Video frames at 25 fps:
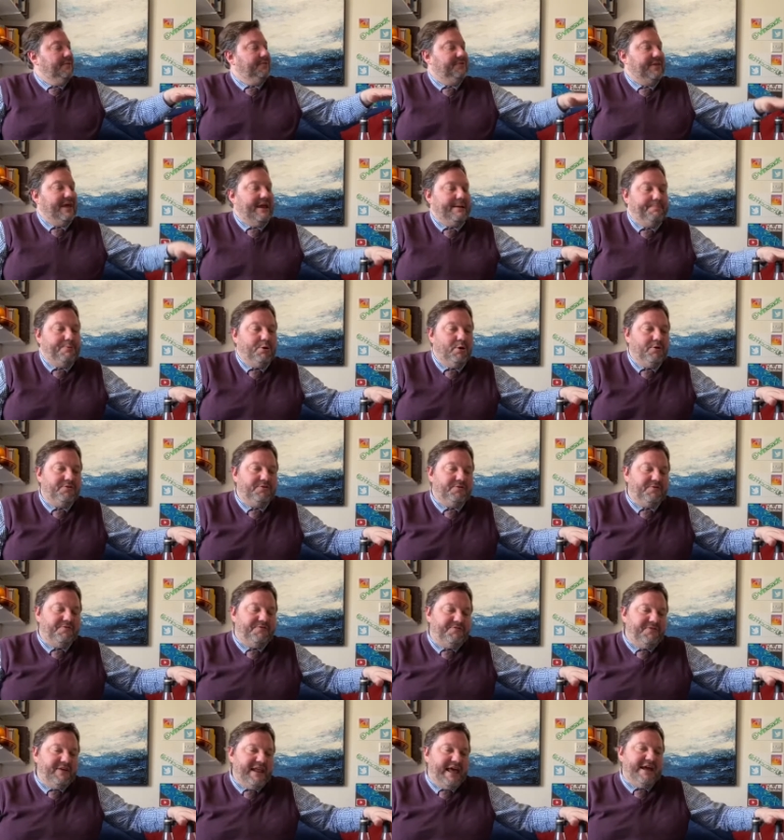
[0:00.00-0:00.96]
They put the
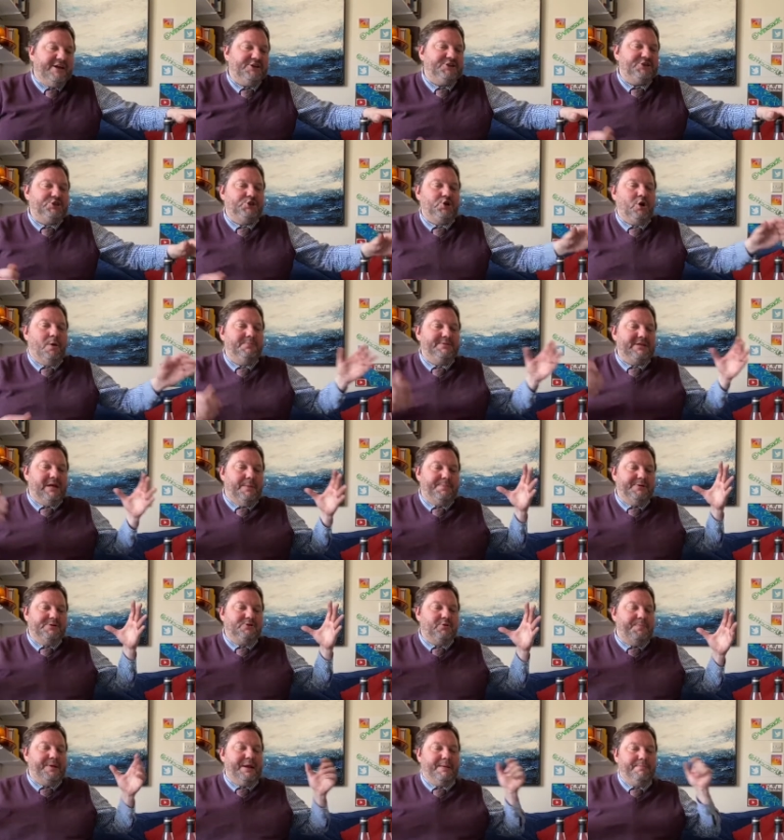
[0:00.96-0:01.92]
flesh chopped up
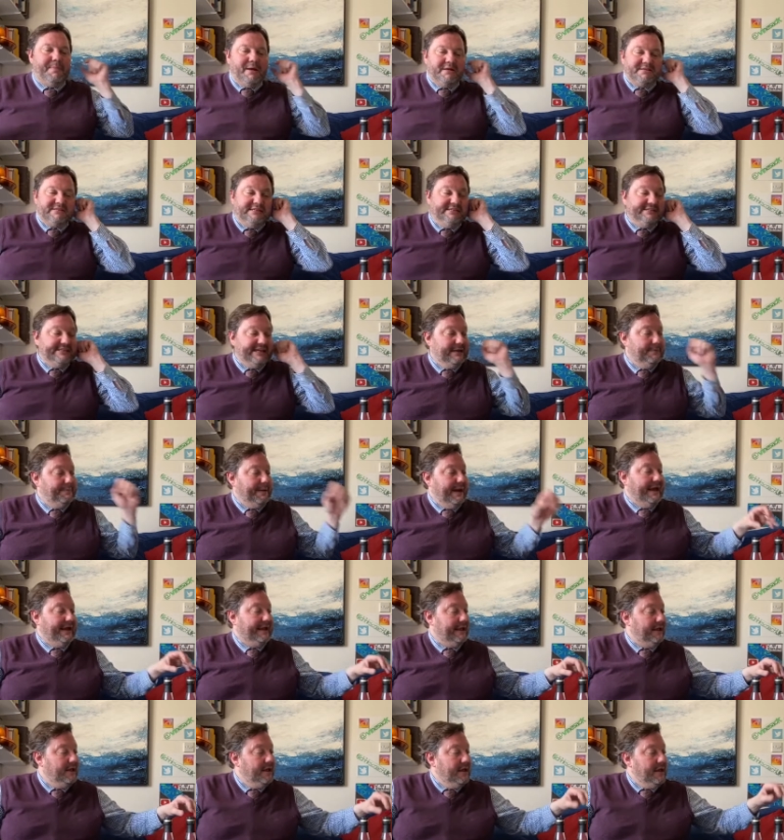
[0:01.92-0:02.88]
into a big muslin tea
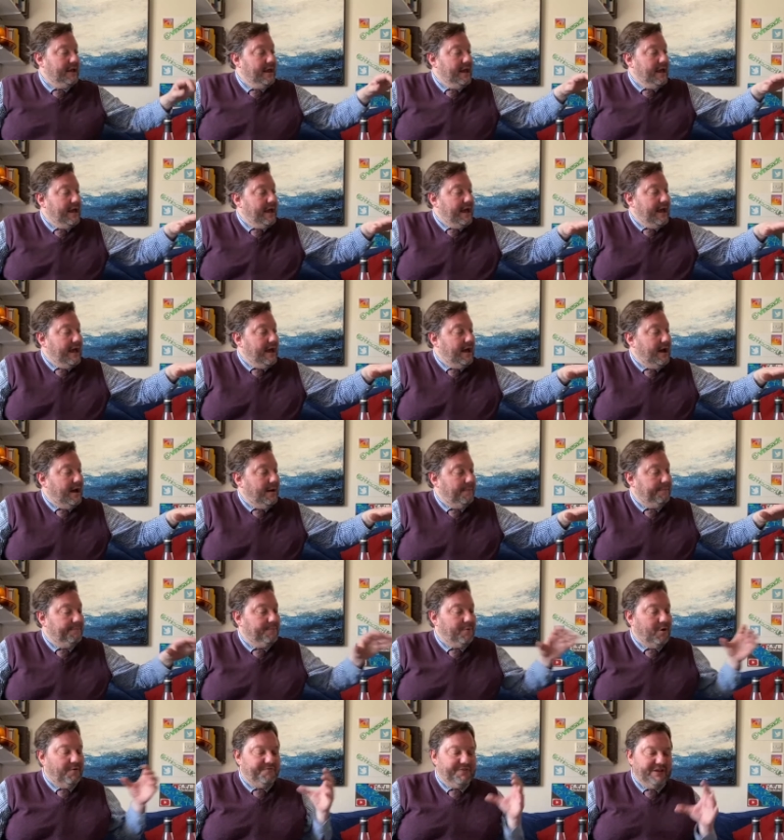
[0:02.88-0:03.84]
bag
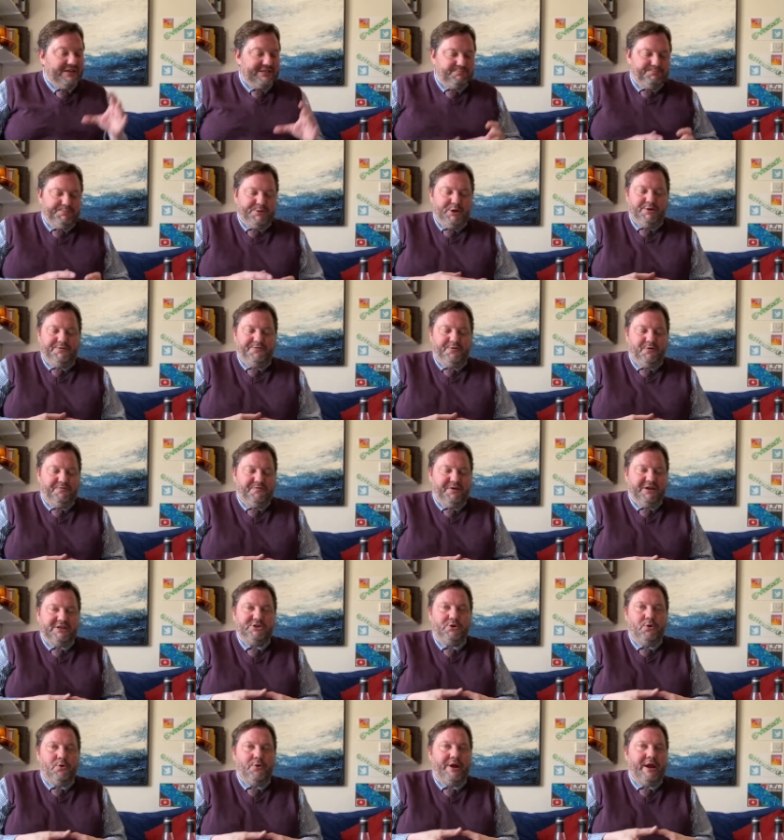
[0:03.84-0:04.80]
um, of these beautiful
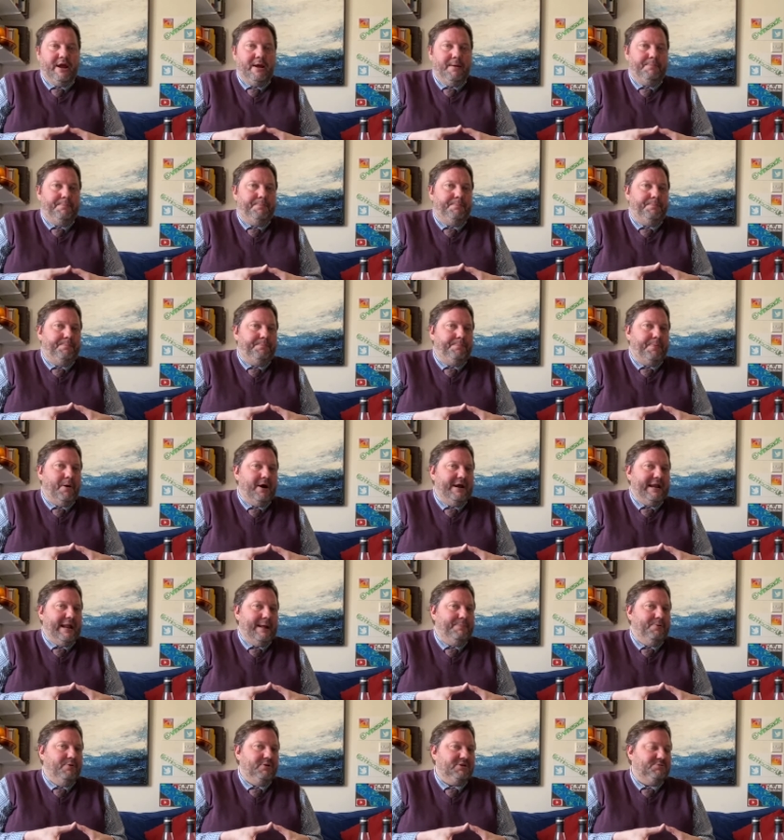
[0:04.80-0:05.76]
Victoria
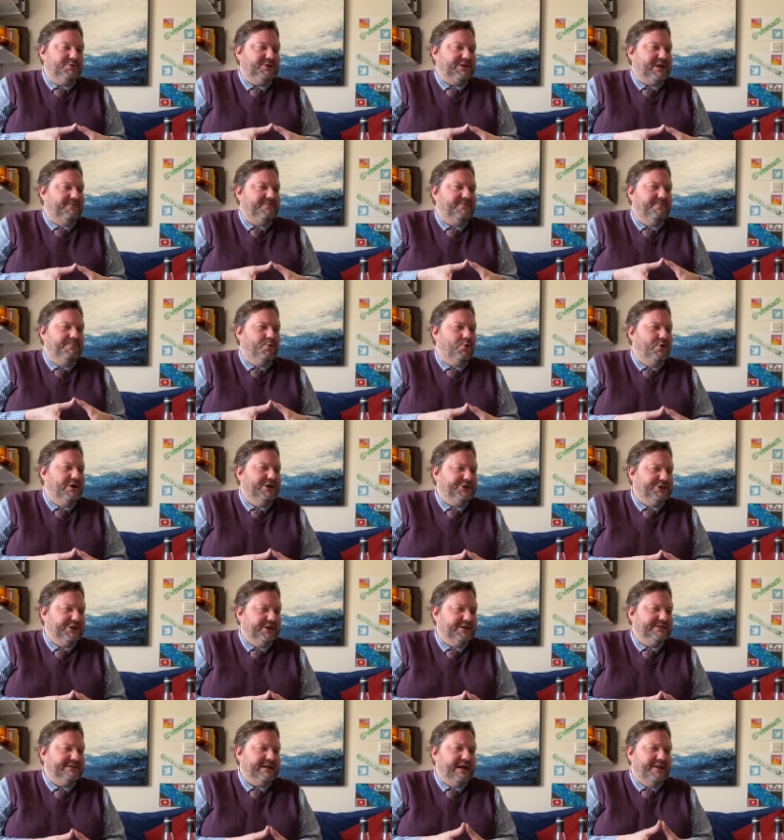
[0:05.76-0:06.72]
pineapples, which come from
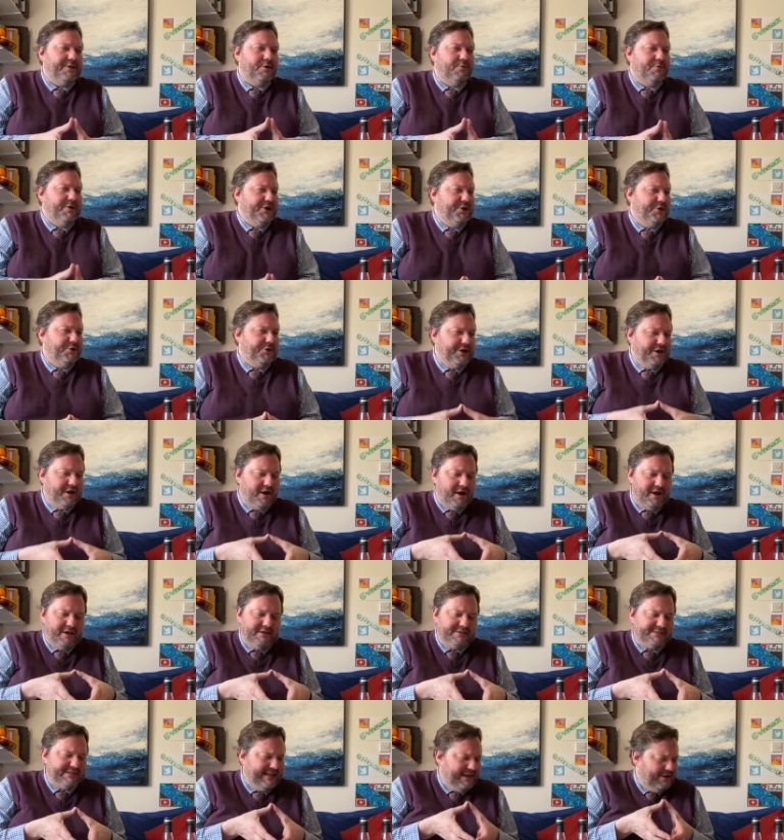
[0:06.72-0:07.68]
Mauritius and the Reunion
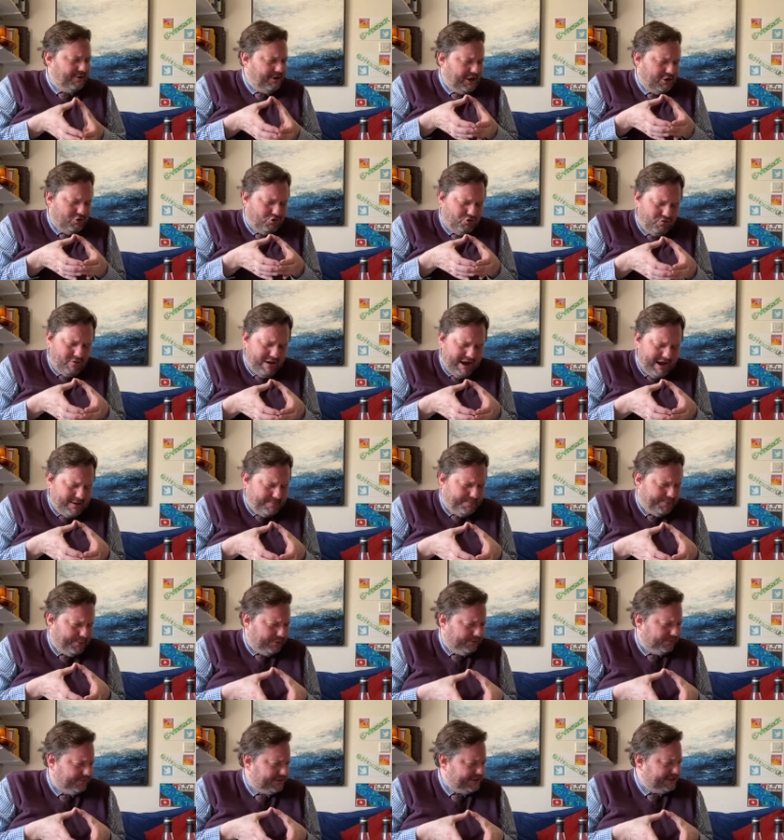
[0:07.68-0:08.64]
Islands, and they're
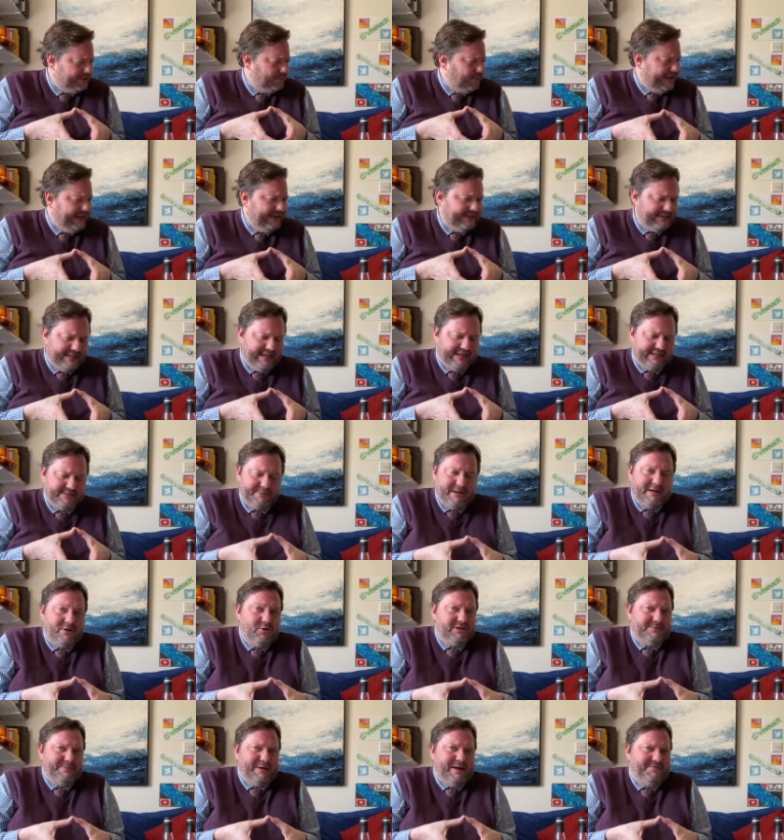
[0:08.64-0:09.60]
incredible sweet things. But they
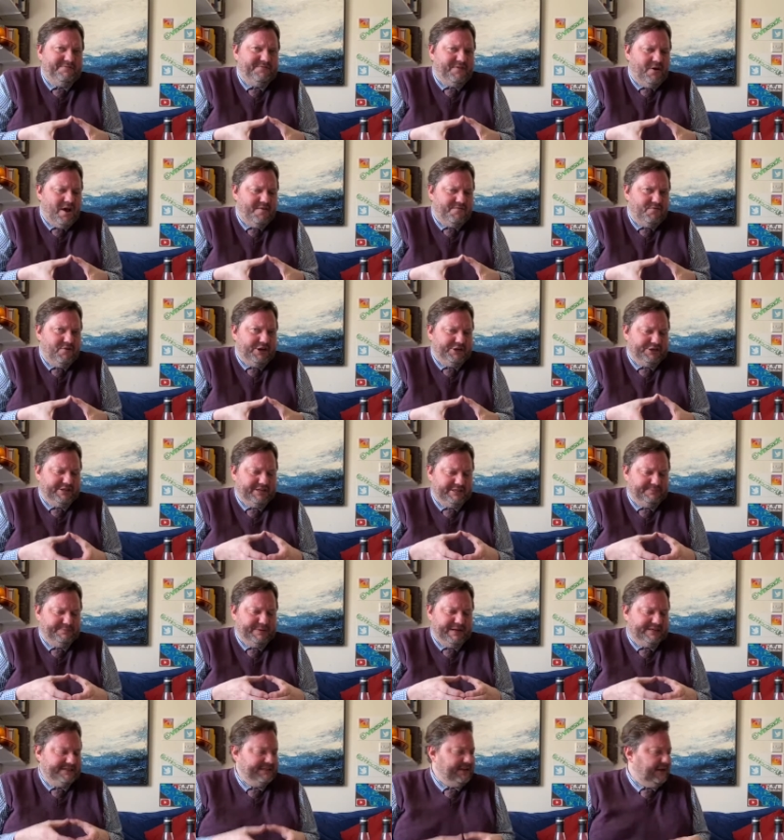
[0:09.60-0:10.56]
cost about five each this
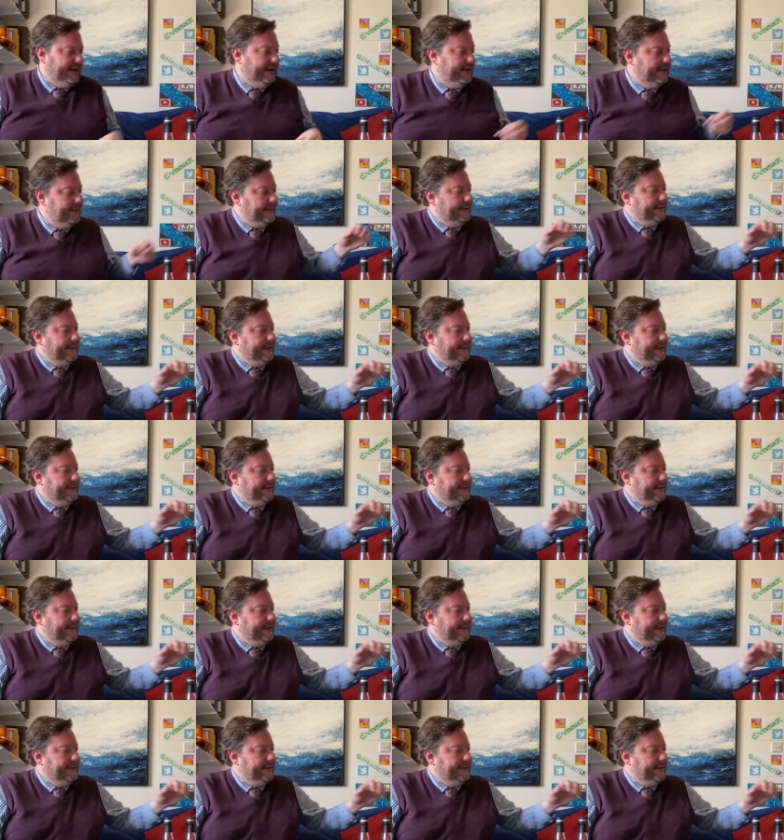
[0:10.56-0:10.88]
big time.